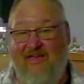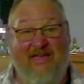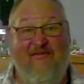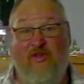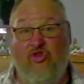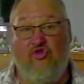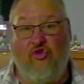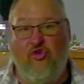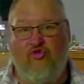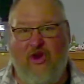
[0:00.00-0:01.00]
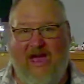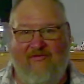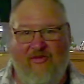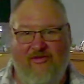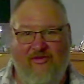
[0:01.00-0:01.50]
even the
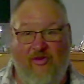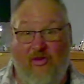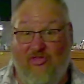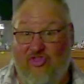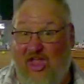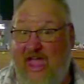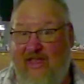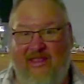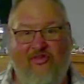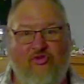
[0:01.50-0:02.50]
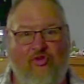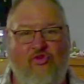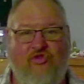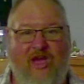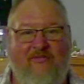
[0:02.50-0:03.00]
screwdriver, a Stanley
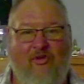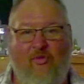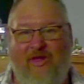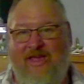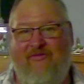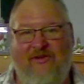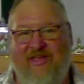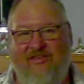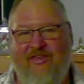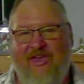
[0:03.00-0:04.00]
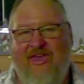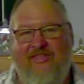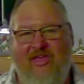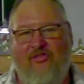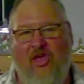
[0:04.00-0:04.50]
screwdriver or whatever it is.
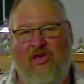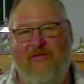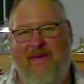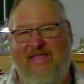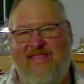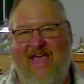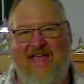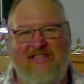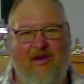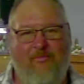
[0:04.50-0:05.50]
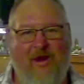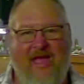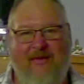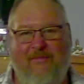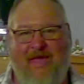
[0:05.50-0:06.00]
They'll talk about that and they'll
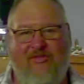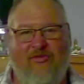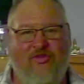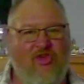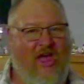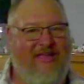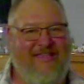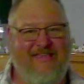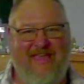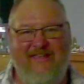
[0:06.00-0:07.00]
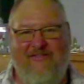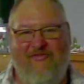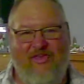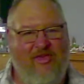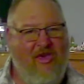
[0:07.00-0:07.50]
brag about their socket set and
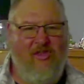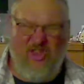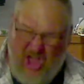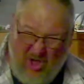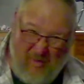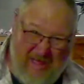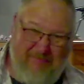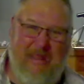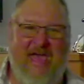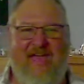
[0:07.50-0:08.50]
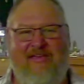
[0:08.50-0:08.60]
everything. No one